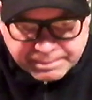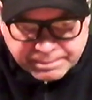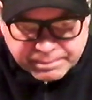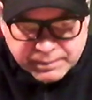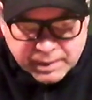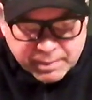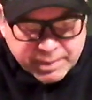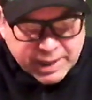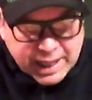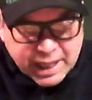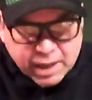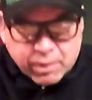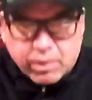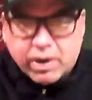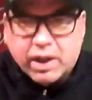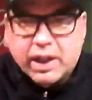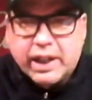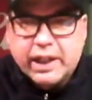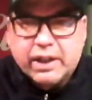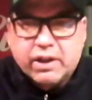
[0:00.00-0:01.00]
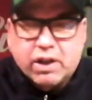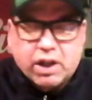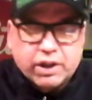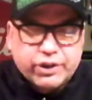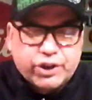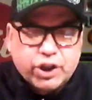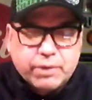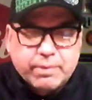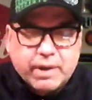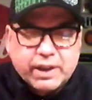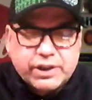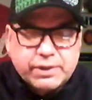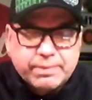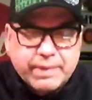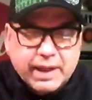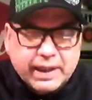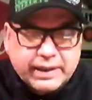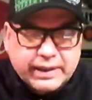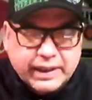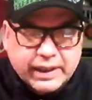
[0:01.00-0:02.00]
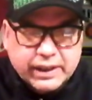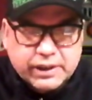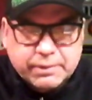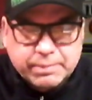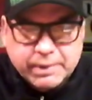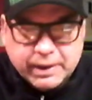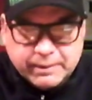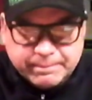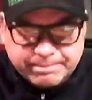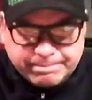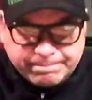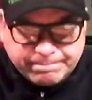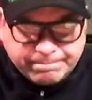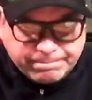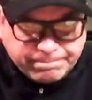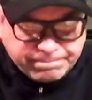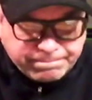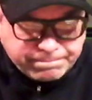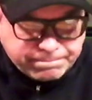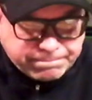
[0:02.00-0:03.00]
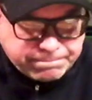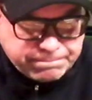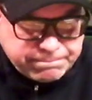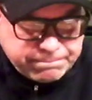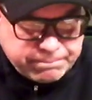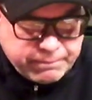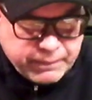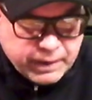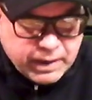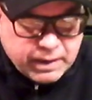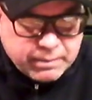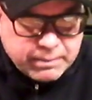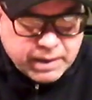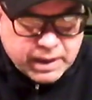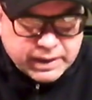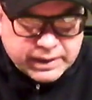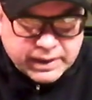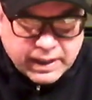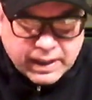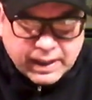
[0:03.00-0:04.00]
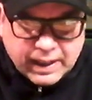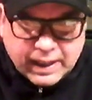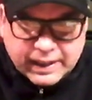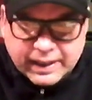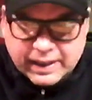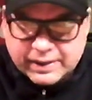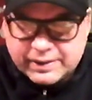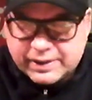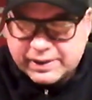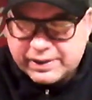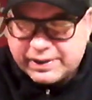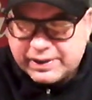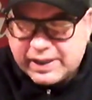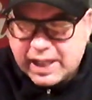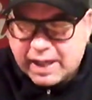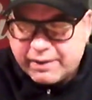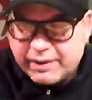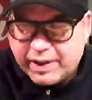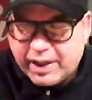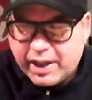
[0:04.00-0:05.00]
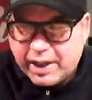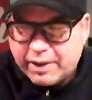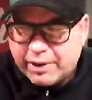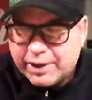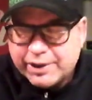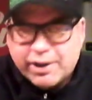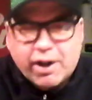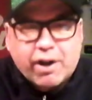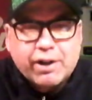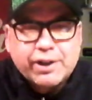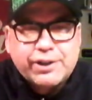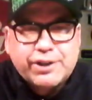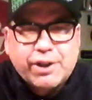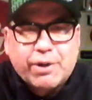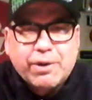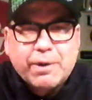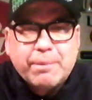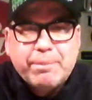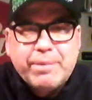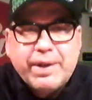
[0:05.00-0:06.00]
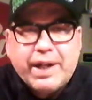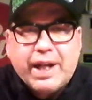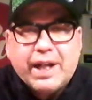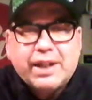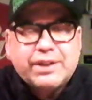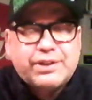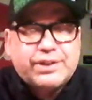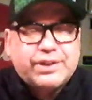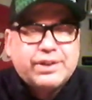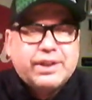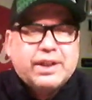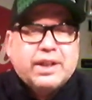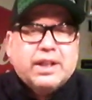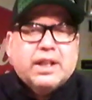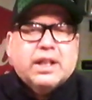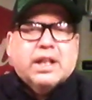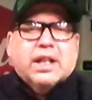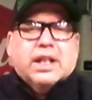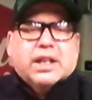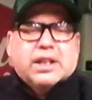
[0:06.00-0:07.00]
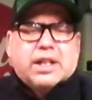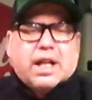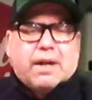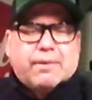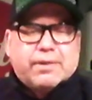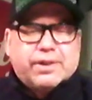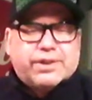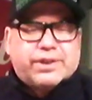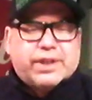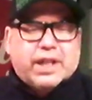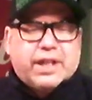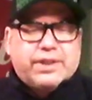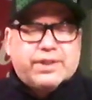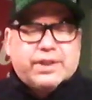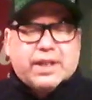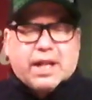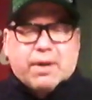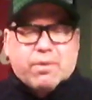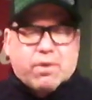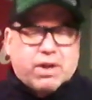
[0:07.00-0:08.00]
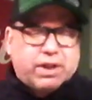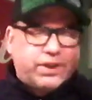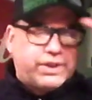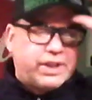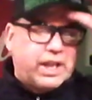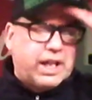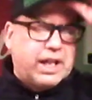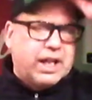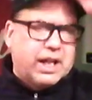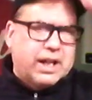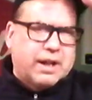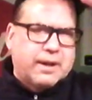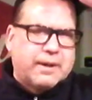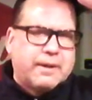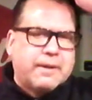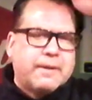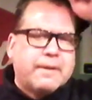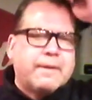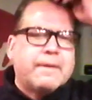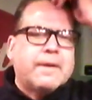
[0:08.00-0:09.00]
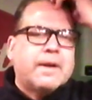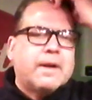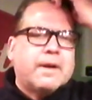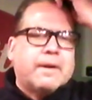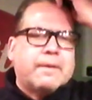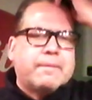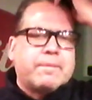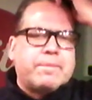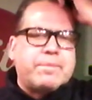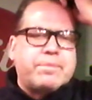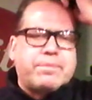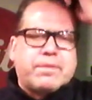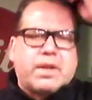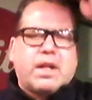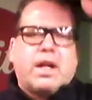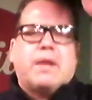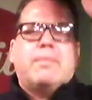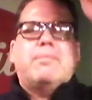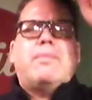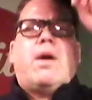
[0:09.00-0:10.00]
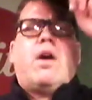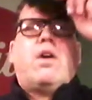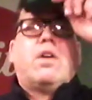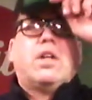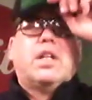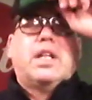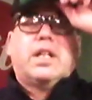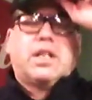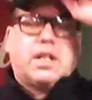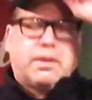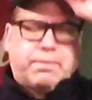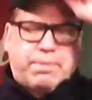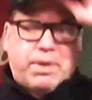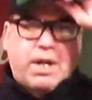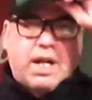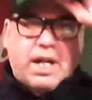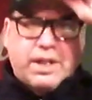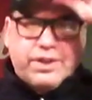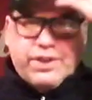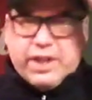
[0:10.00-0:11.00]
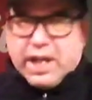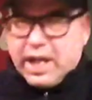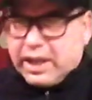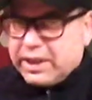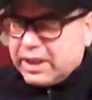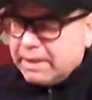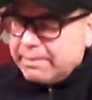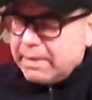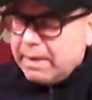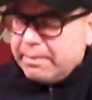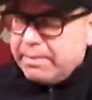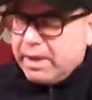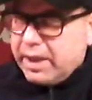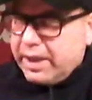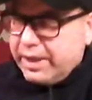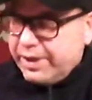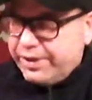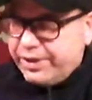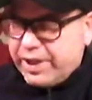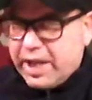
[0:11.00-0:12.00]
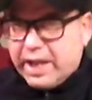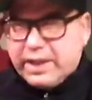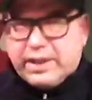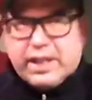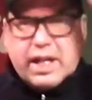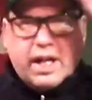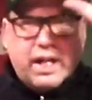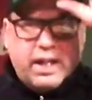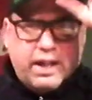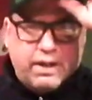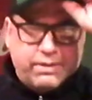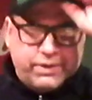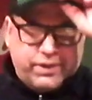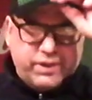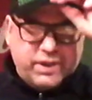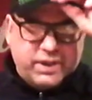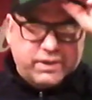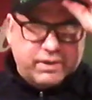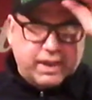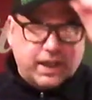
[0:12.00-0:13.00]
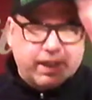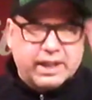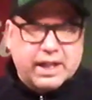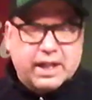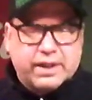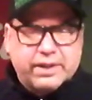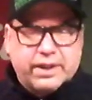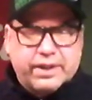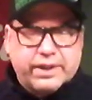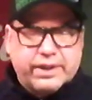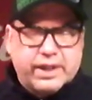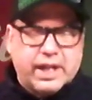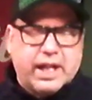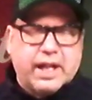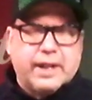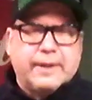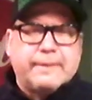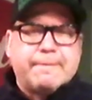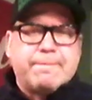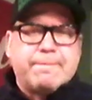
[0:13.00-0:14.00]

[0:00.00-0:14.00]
But I don't want to linger on too much about this, but I guess this is kind of a Henry's Hard Soda BS conversation. I watched a malt liquor project that my buddy Jay Terrio is doing right now the other day,